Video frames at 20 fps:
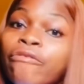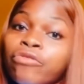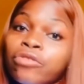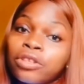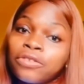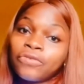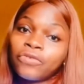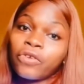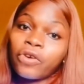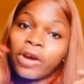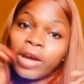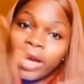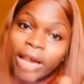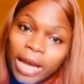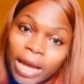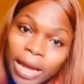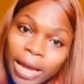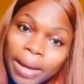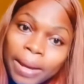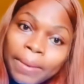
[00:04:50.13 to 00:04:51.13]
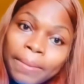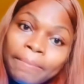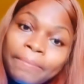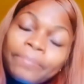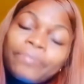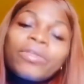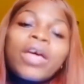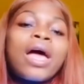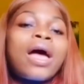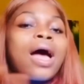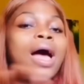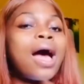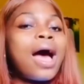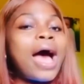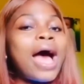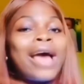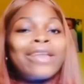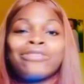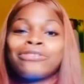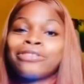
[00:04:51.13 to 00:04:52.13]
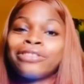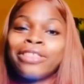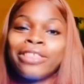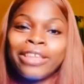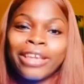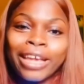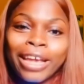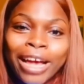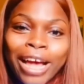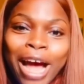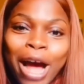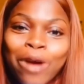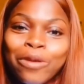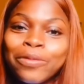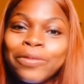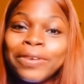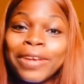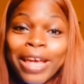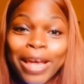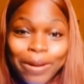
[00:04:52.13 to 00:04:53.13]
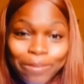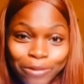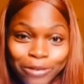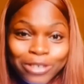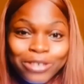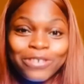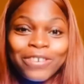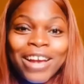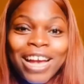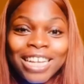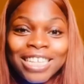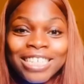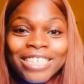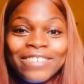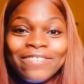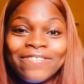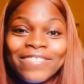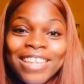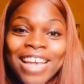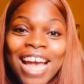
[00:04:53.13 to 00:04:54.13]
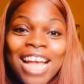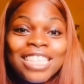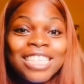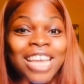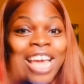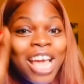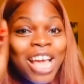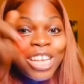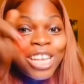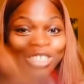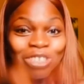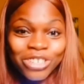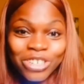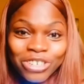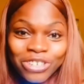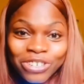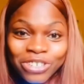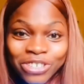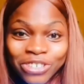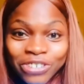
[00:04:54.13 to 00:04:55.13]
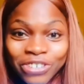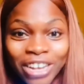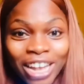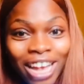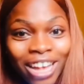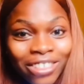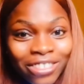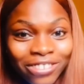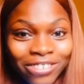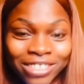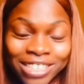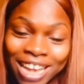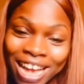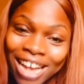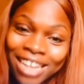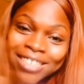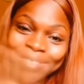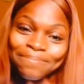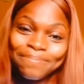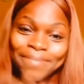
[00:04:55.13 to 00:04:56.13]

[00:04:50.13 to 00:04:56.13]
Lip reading: not for him, I don't think I will be able to achieve that. So you too, you can do that.